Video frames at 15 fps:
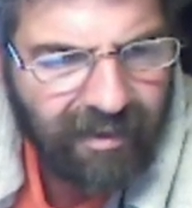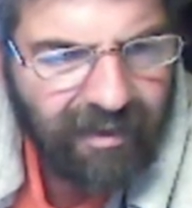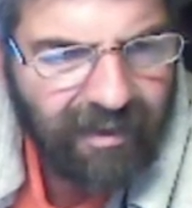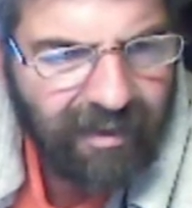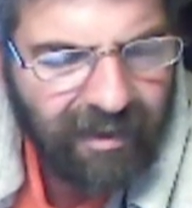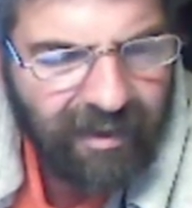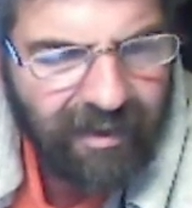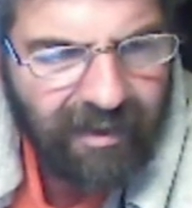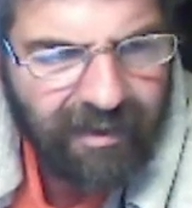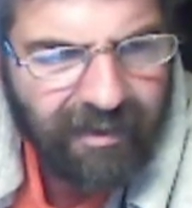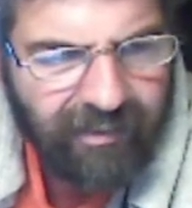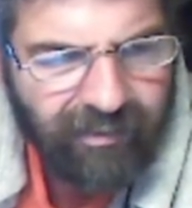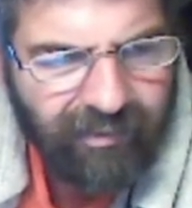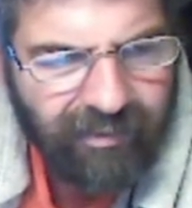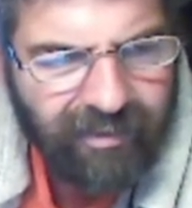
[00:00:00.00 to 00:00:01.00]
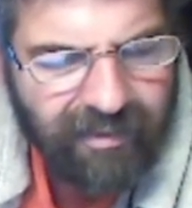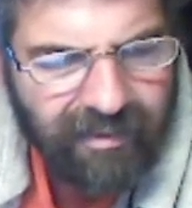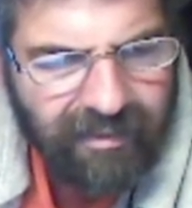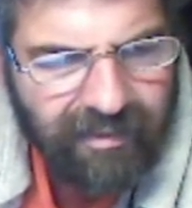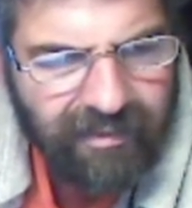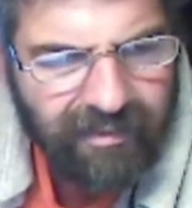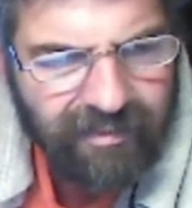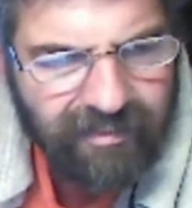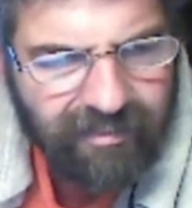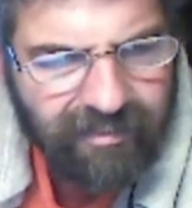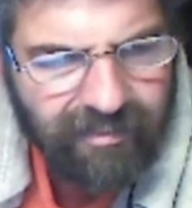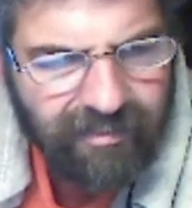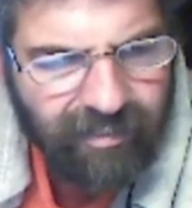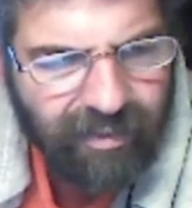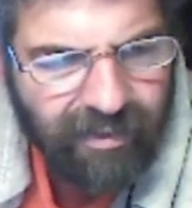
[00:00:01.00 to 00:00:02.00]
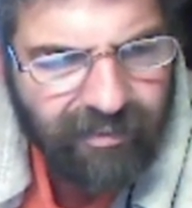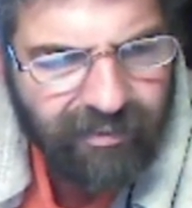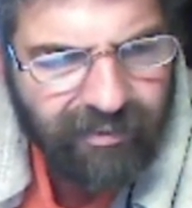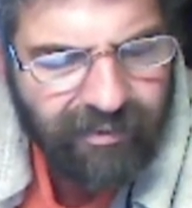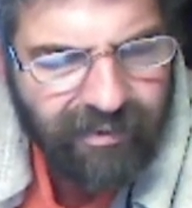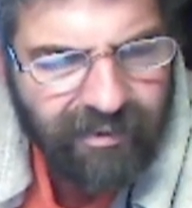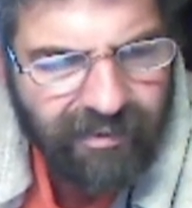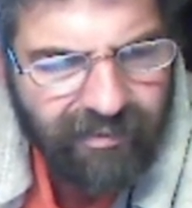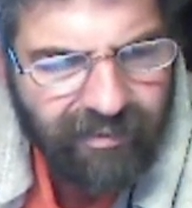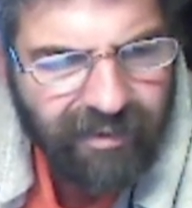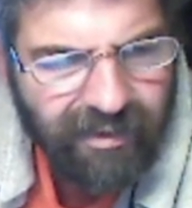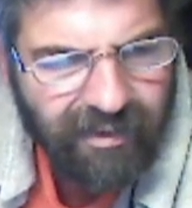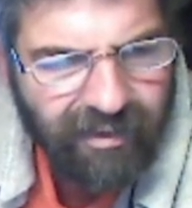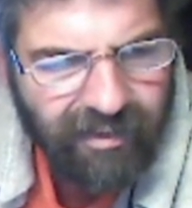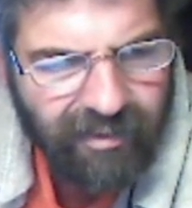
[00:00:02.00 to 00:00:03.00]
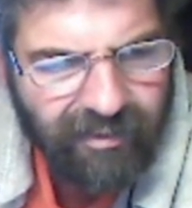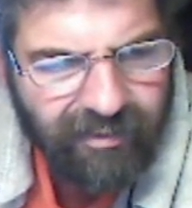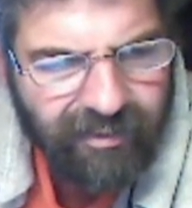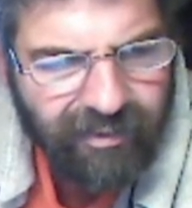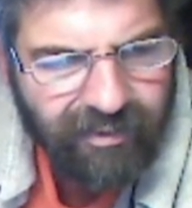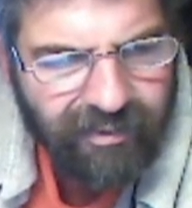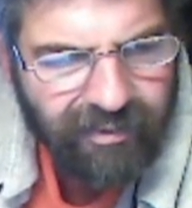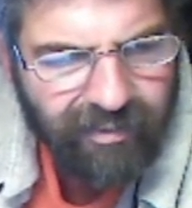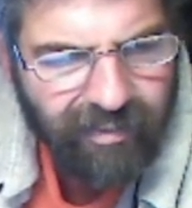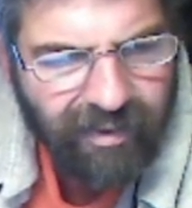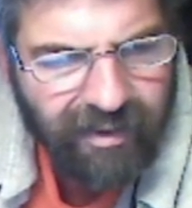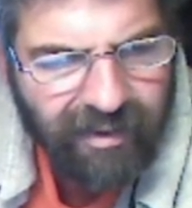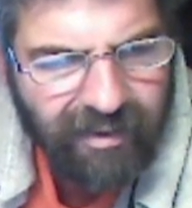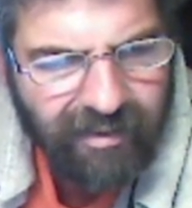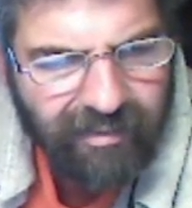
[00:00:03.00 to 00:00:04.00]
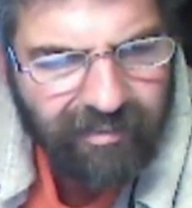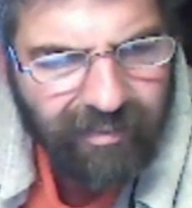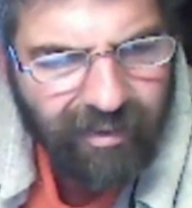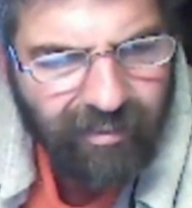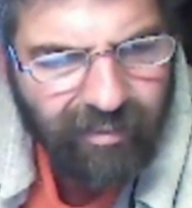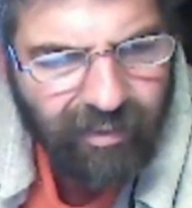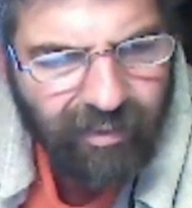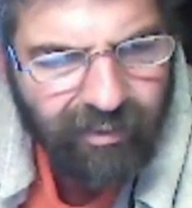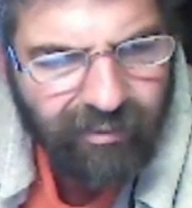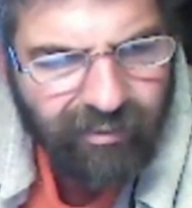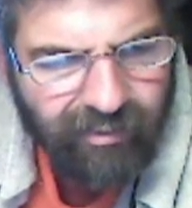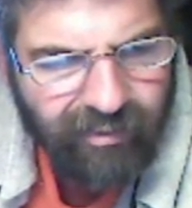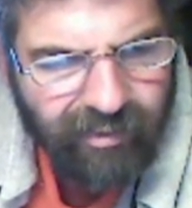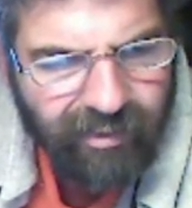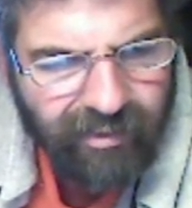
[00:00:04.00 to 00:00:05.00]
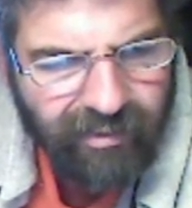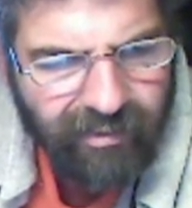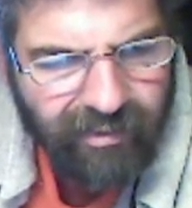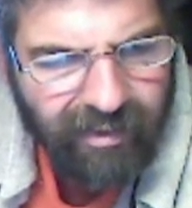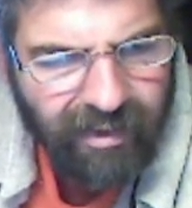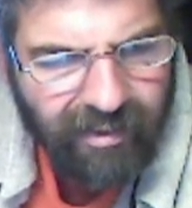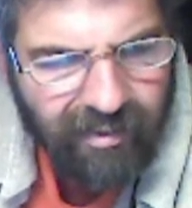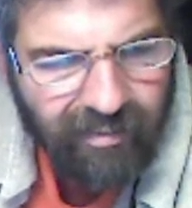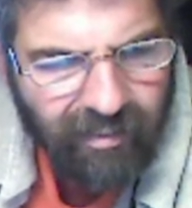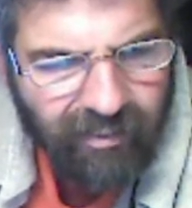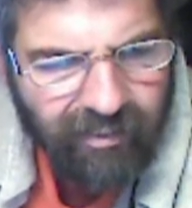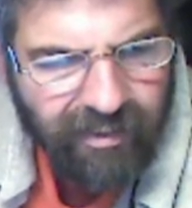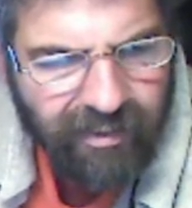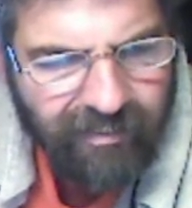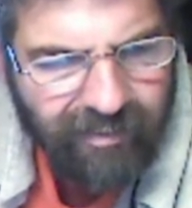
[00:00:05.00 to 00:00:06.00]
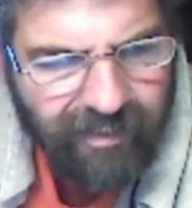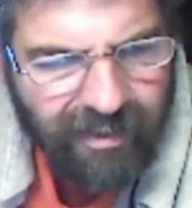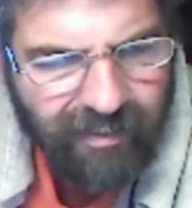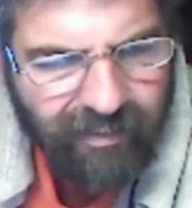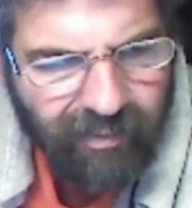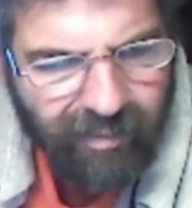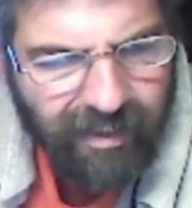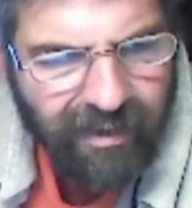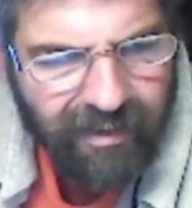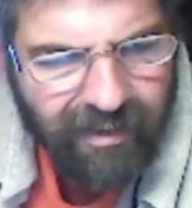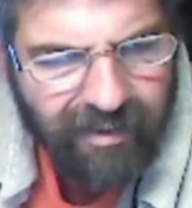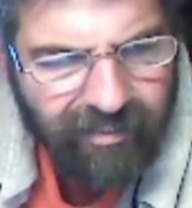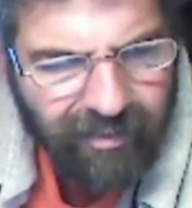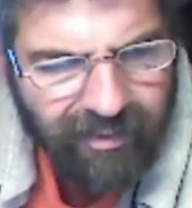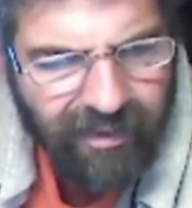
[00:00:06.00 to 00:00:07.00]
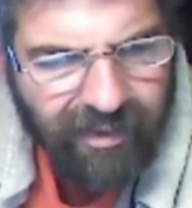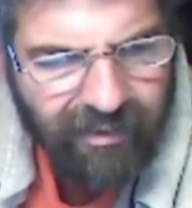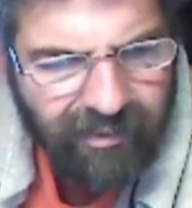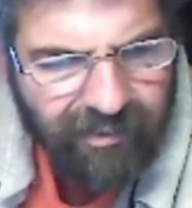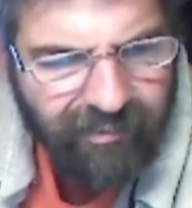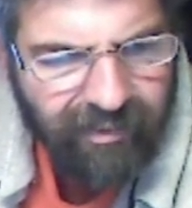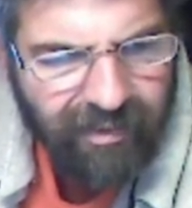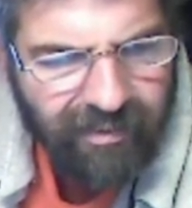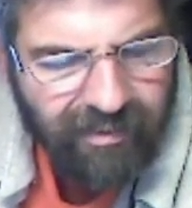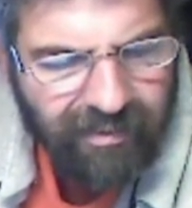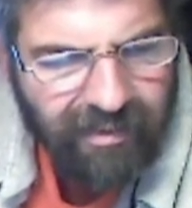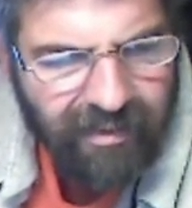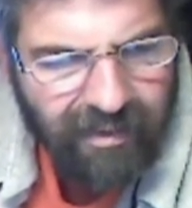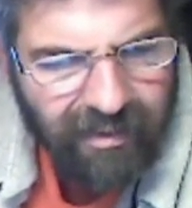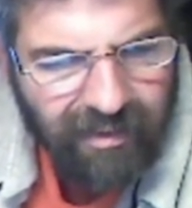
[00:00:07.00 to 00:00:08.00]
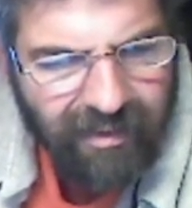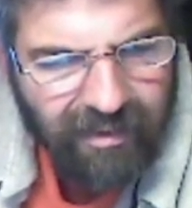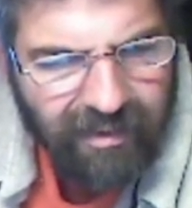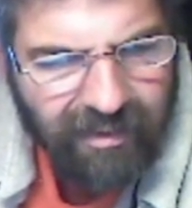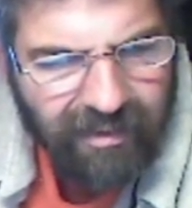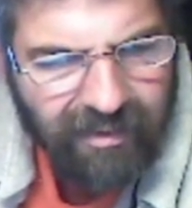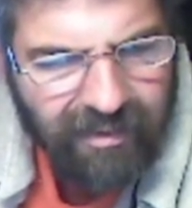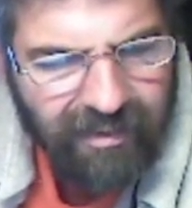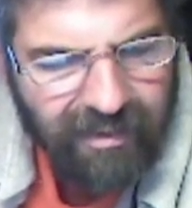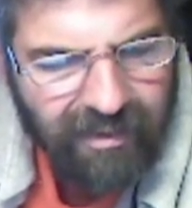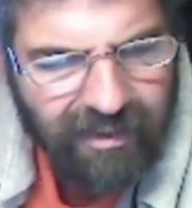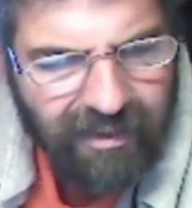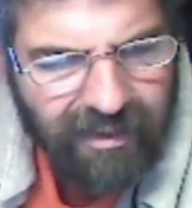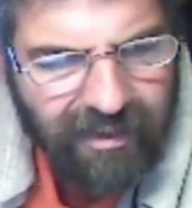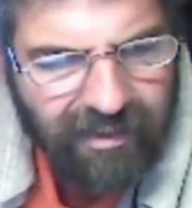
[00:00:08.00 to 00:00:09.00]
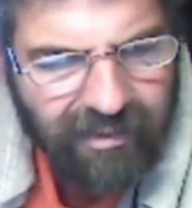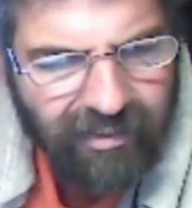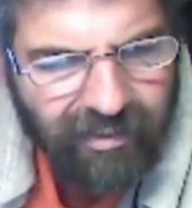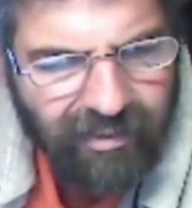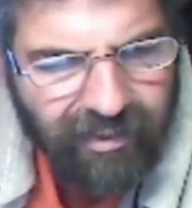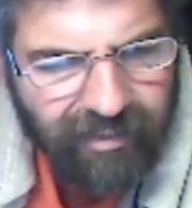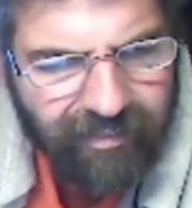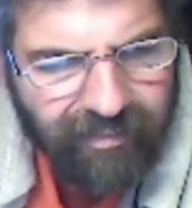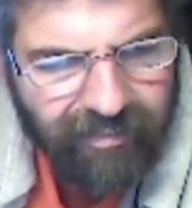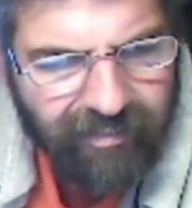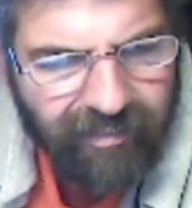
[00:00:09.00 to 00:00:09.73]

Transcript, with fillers: And I guess the purpose of this video is just to remind my brothers and sisters, not that most of you need reminding, but I just felt the need to uh,